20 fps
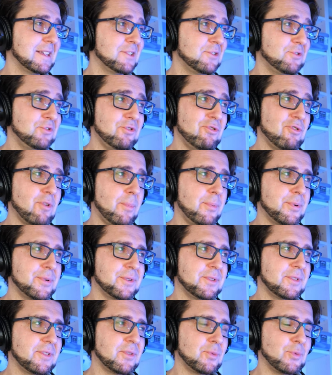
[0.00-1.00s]

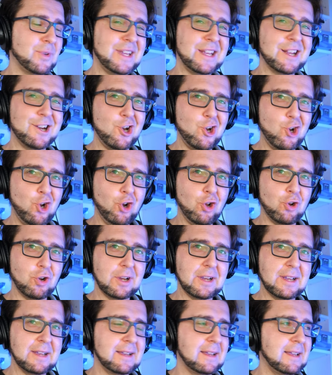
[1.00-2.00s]
0.3
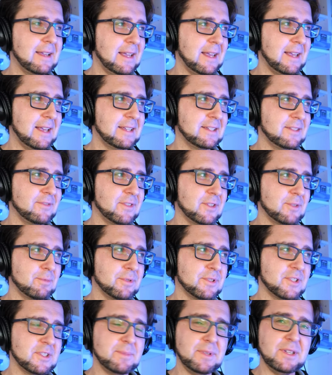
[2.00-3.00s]
look as if it
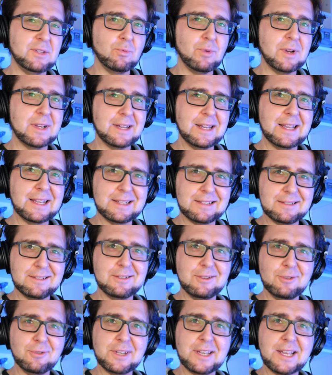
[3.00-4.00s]
was speed one, like
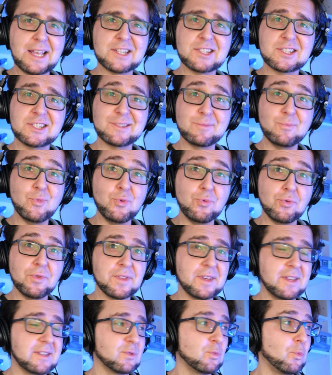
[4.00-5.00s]
looking as smooth
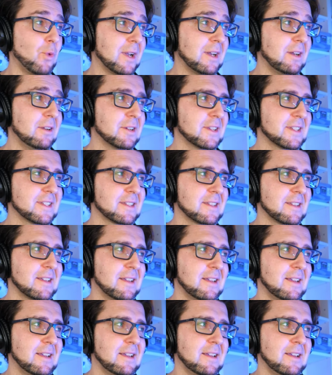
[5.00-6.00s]
as one looks
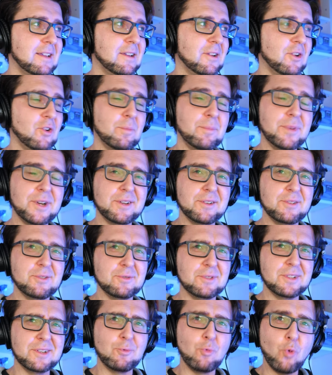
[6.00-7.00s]
compared to
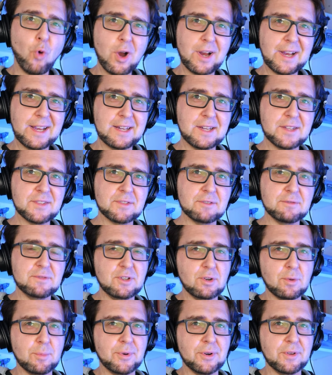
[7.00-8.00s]
the wonkiness of
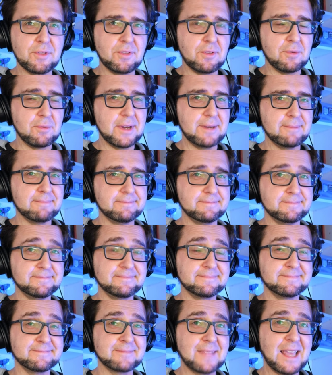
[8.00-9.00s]
0.3.
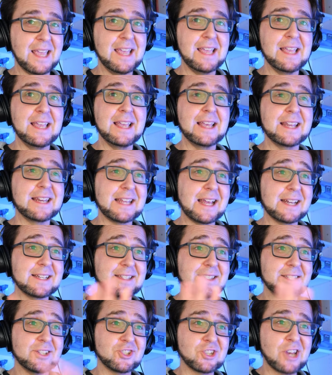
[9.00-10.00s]
That
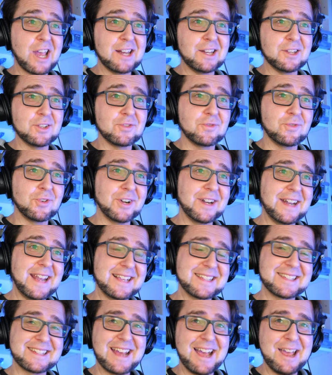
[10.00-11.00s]
is the challenge for
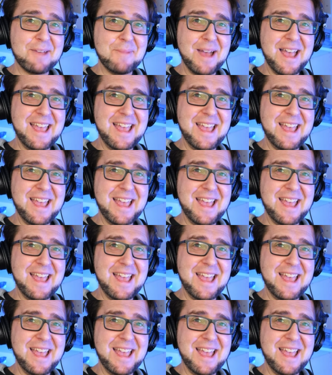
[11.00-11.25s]
next time.